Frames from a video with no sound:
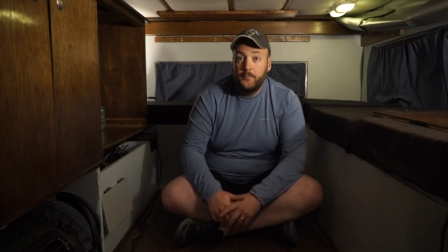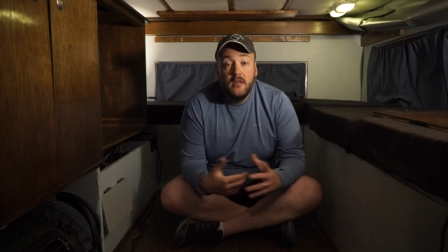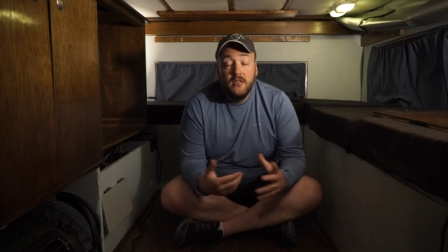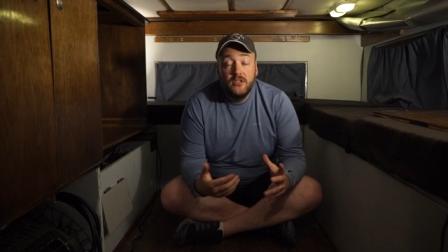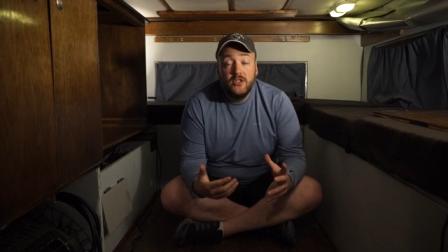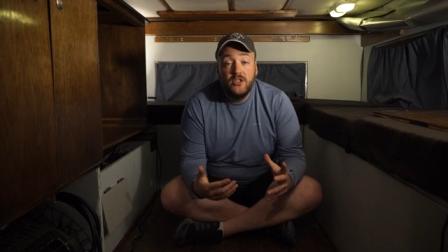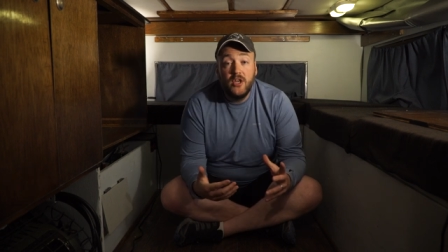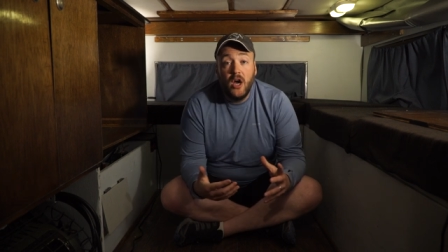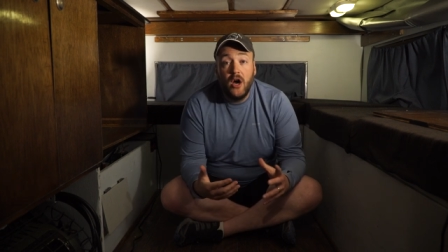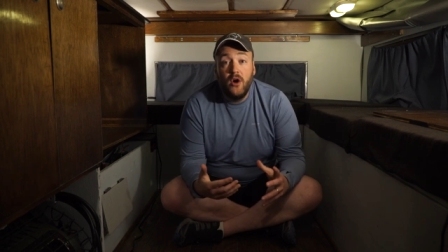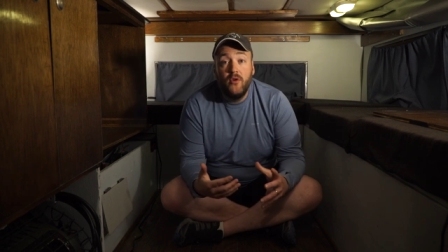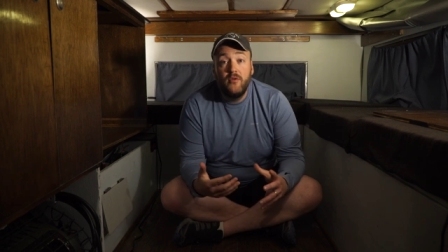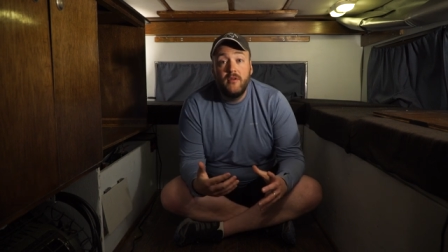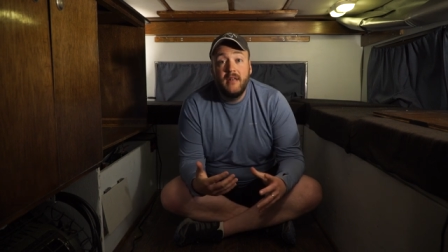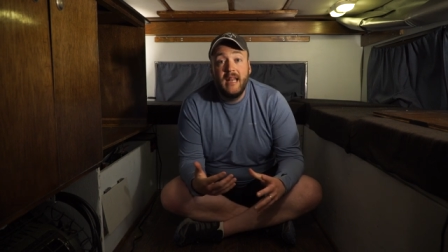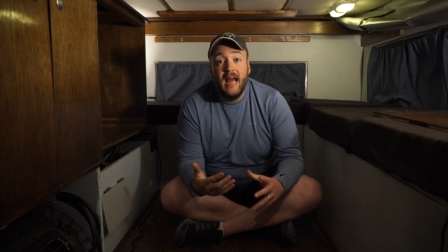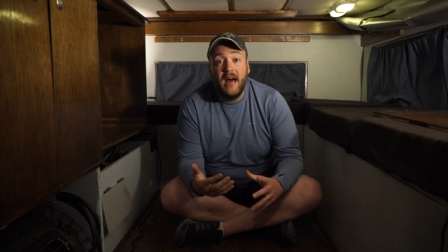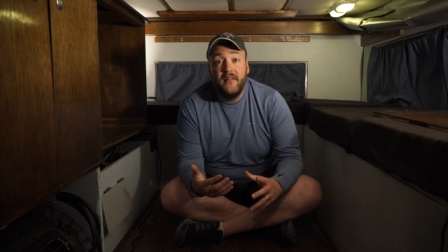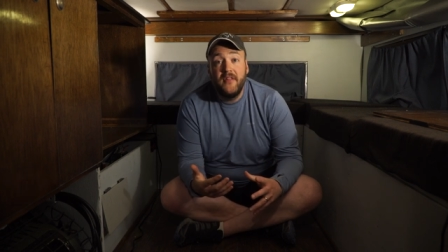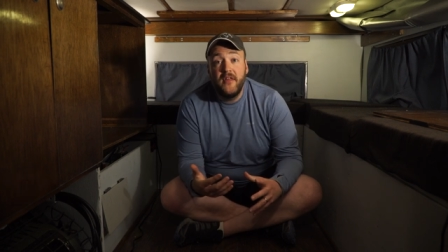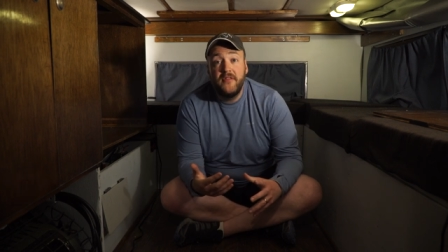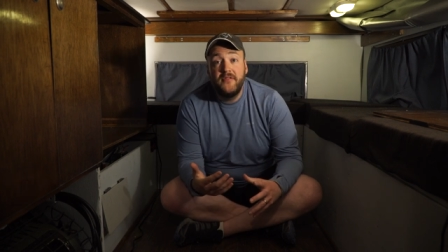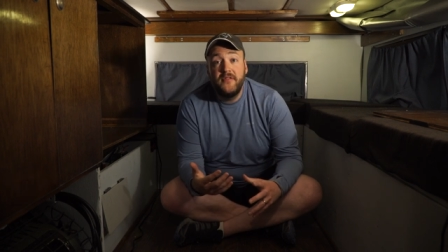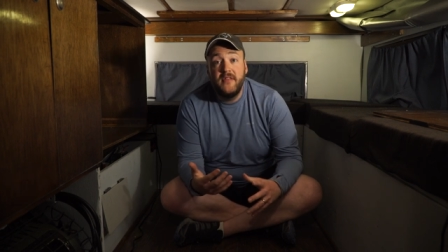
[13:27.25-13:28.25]
So,
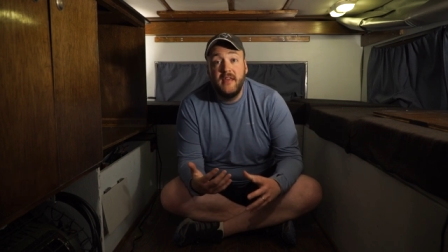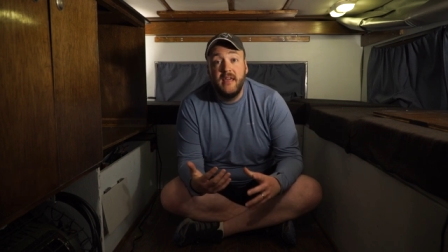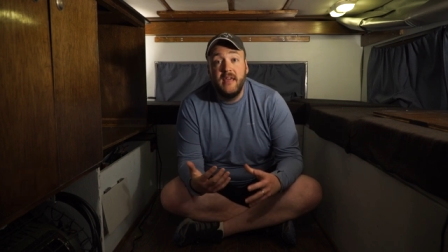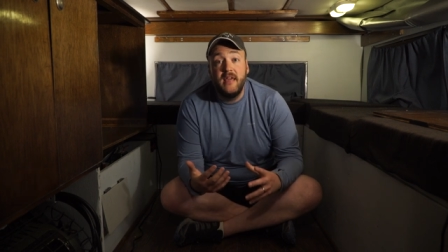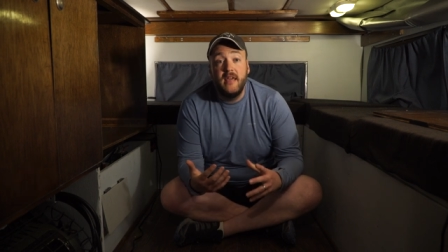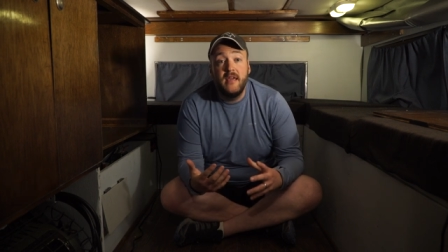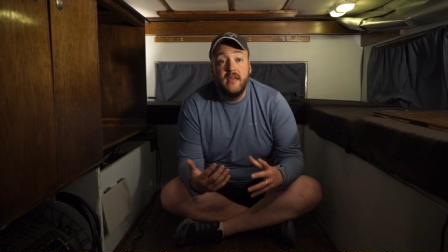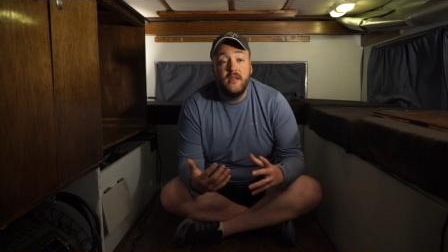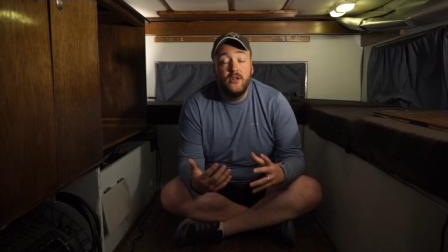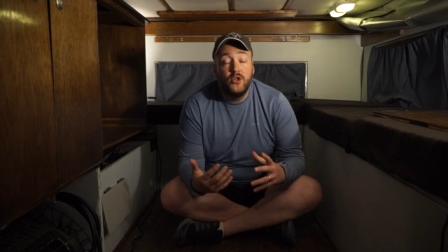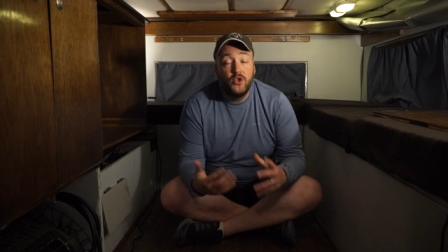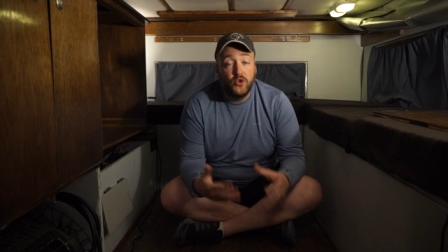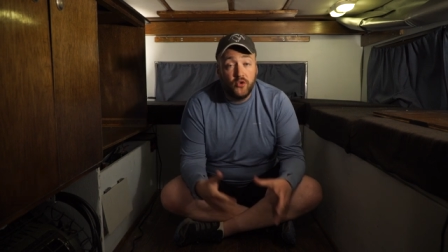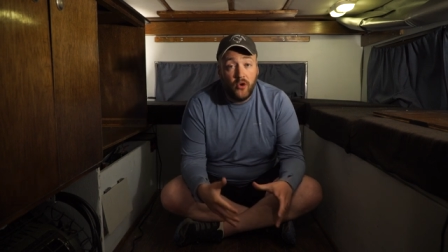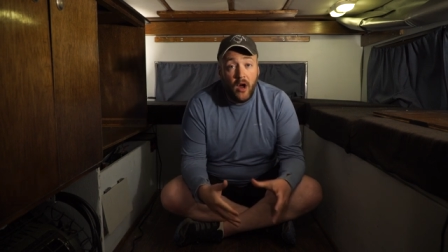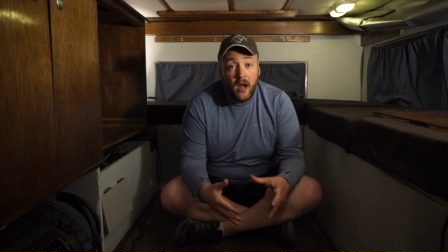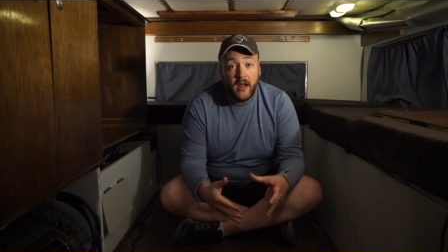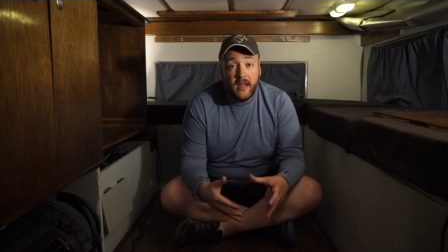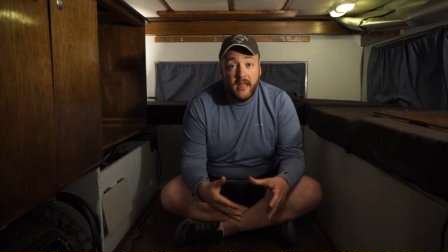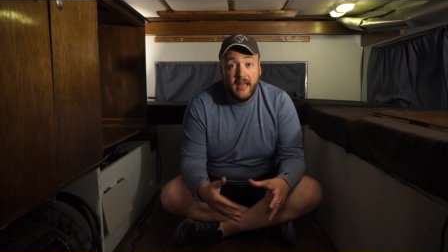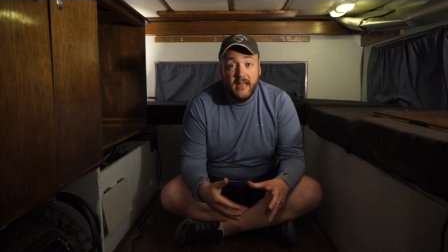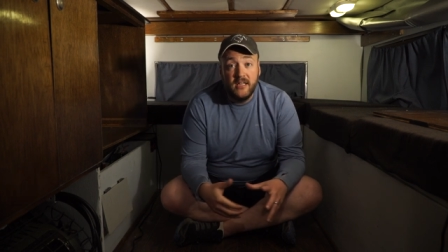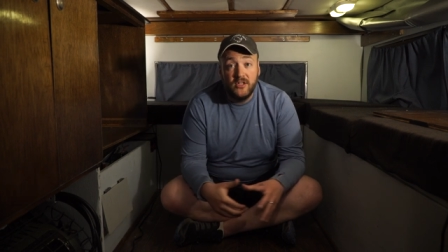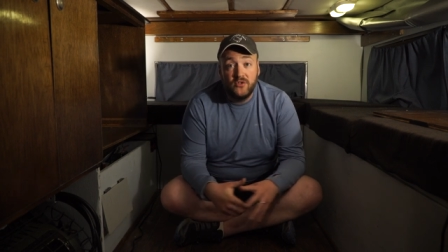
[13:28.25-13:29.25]
now that the
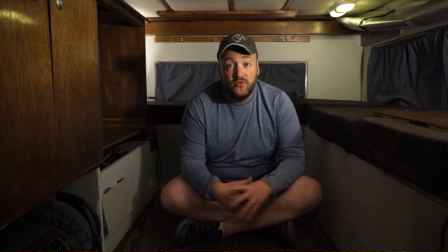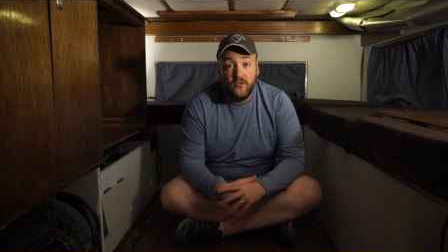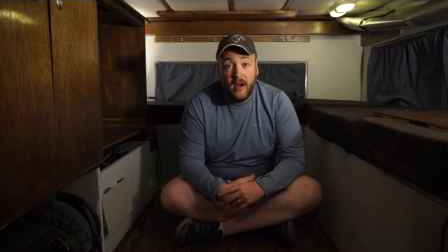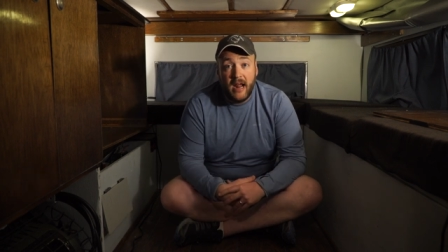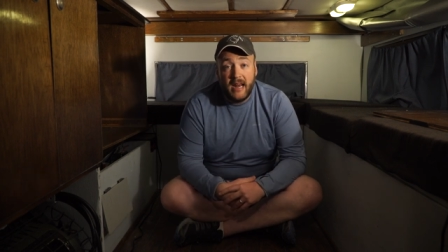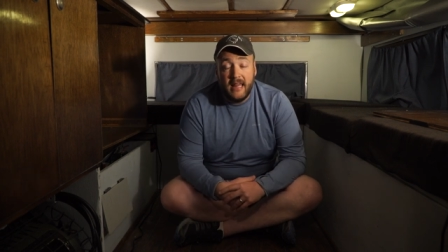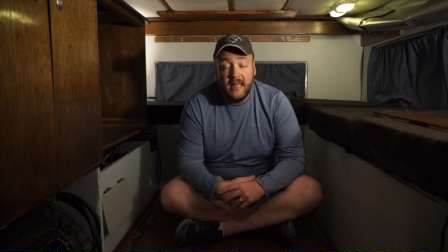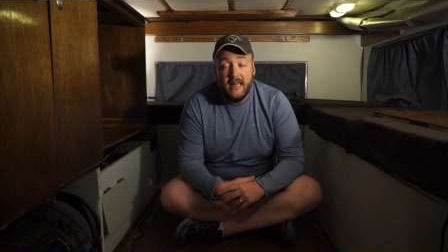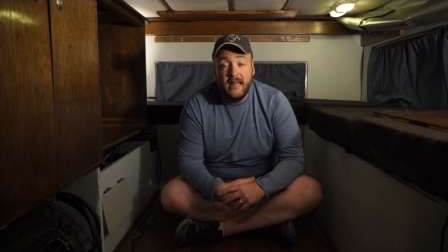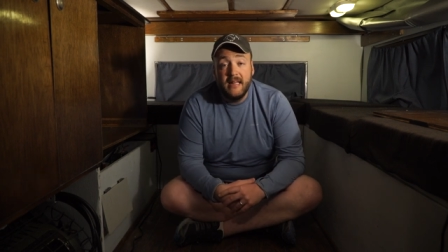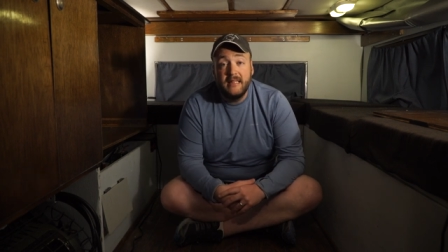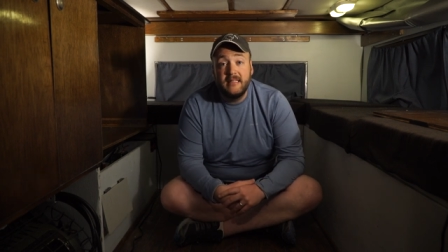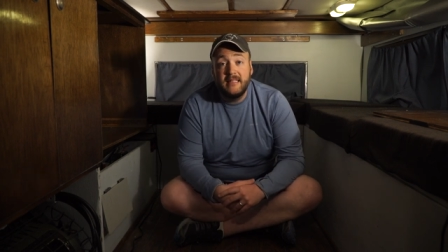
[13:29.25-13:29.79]
truck is ready,